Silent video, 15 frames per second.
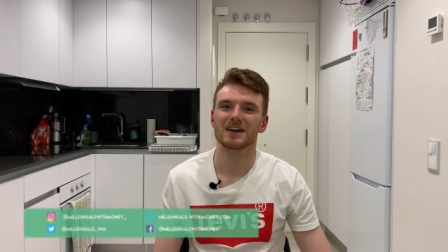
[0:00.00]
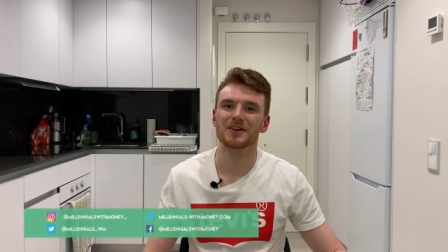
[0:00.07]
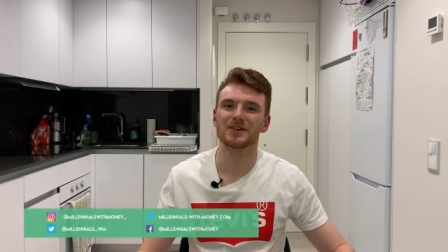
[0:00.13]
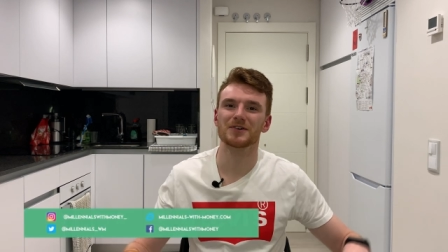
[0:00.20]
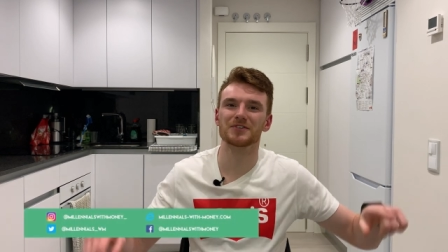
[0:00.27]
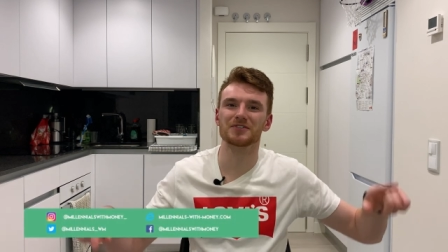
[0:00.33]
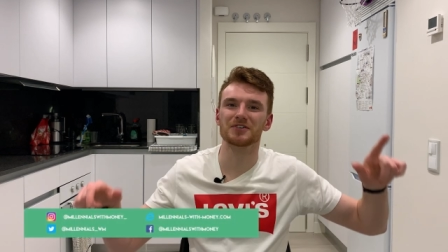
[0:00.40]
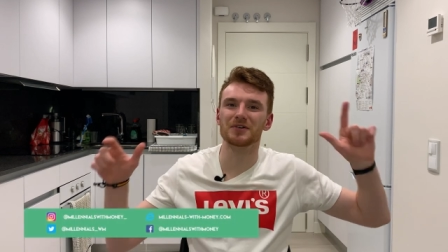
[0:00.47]
and
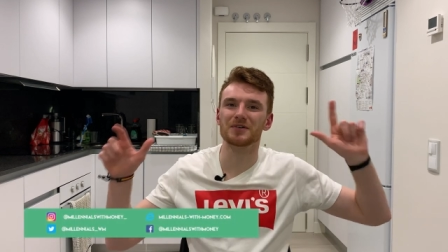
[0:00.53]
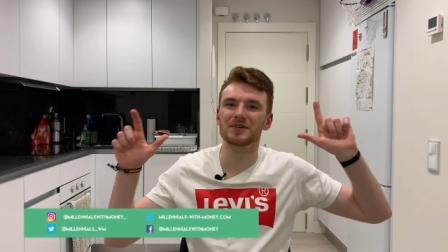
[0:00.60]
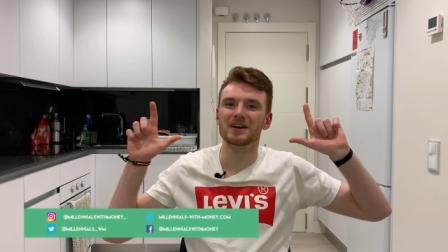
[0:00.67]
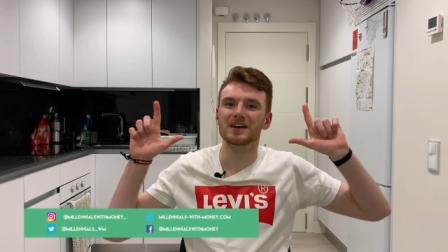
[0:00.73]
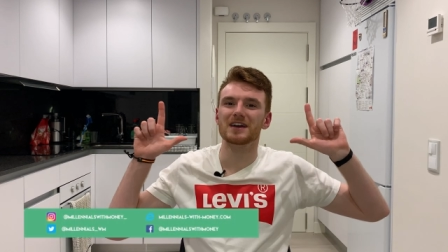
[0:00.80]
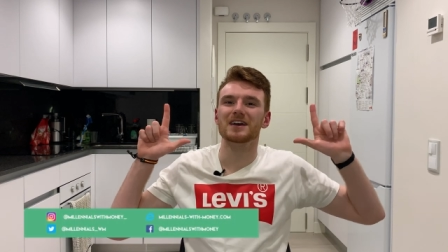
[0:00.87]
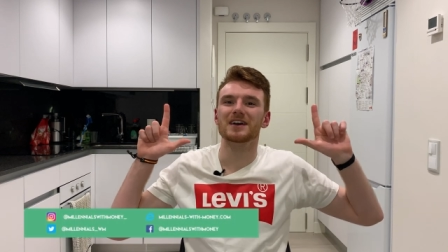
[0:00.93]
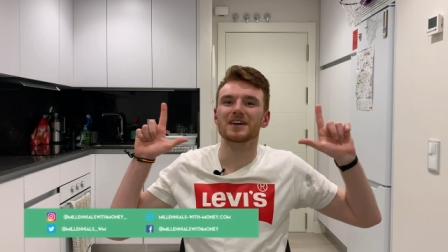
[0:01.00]

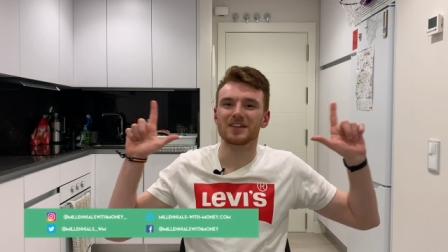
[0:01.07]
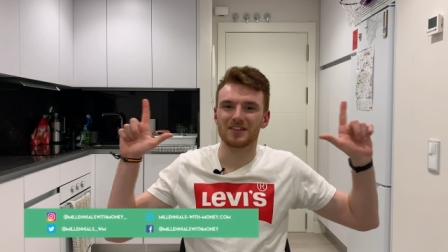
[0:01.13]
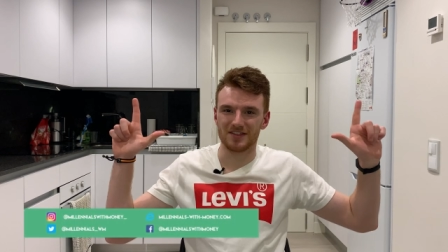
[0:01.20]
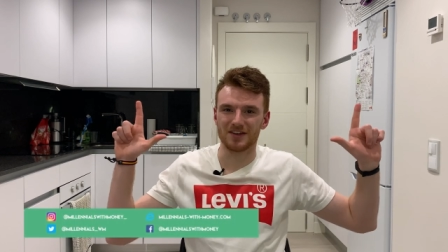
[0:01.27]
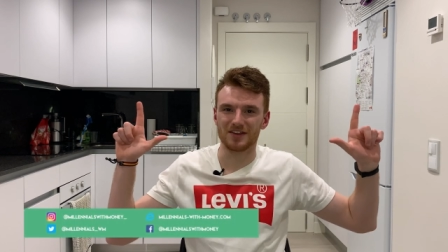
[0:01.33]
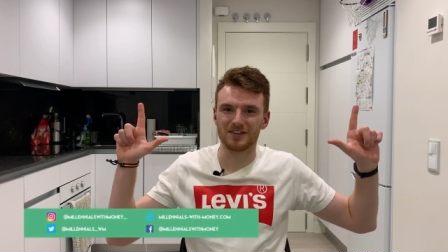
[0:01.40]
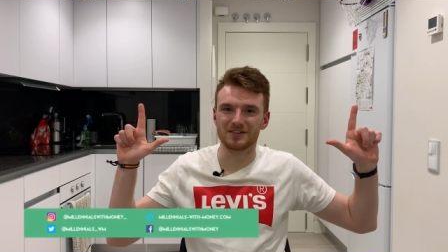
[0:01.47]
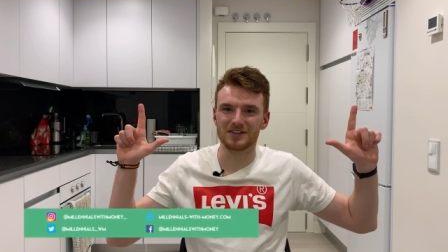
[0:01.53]
also
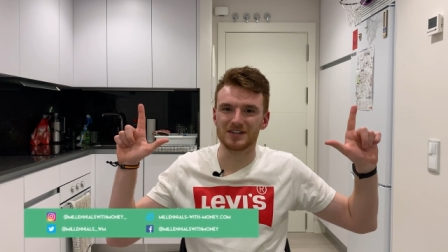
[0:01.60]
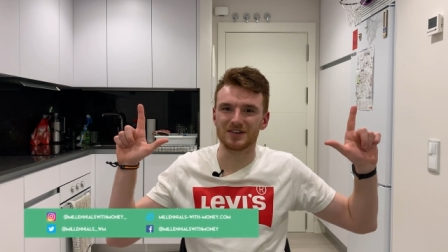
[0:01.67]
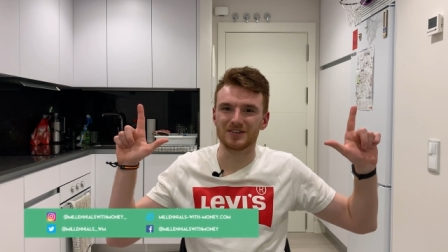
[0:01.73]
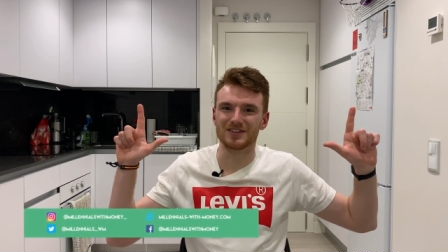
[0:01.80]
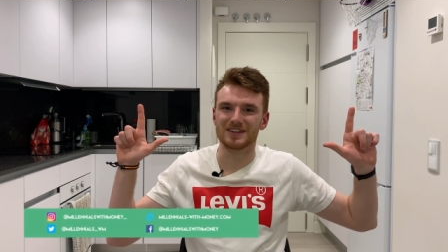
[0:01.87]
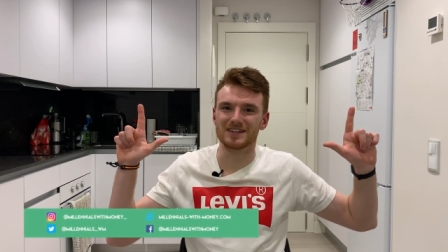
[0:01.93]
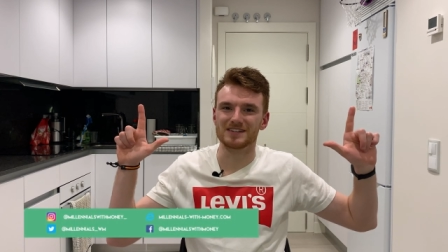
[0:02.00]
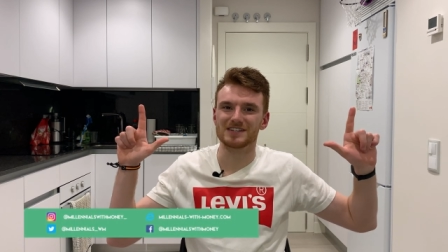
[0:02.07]
the other
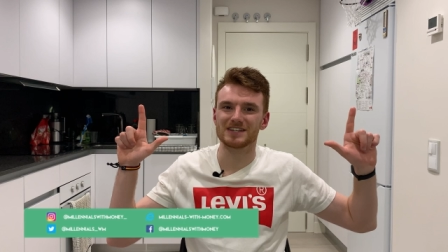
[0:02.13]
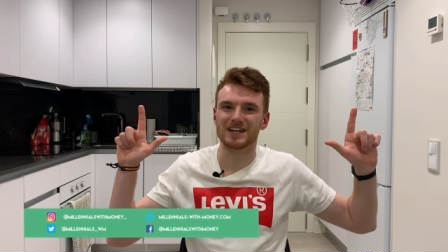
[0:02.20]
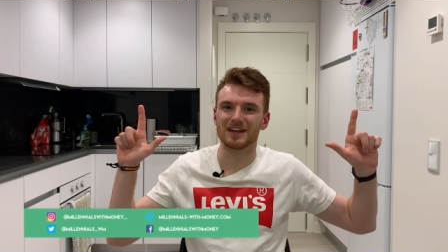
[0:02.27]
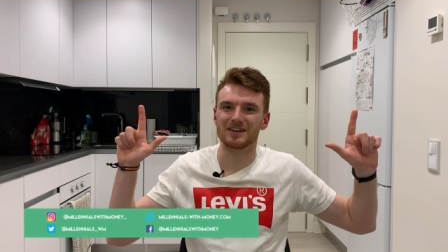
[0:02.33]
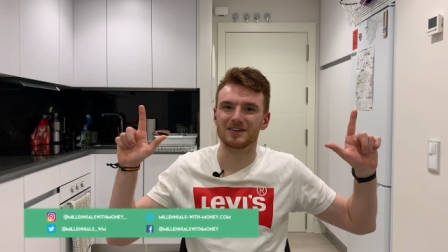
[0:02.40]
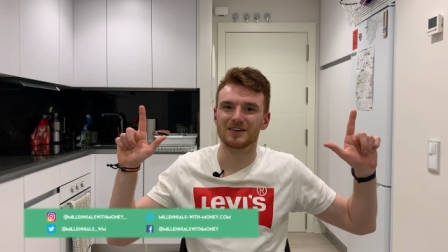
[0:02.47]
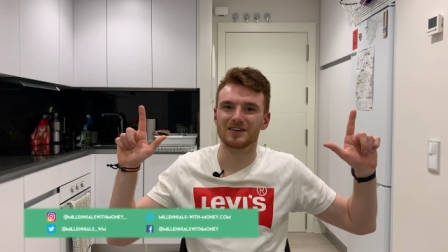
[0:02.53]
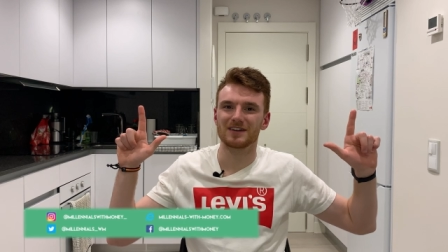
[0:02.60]
videos on this
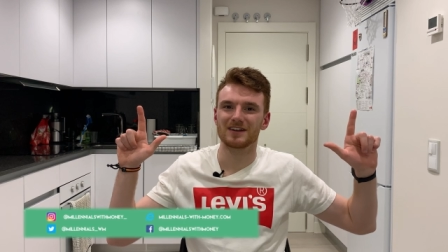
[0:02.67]
channel.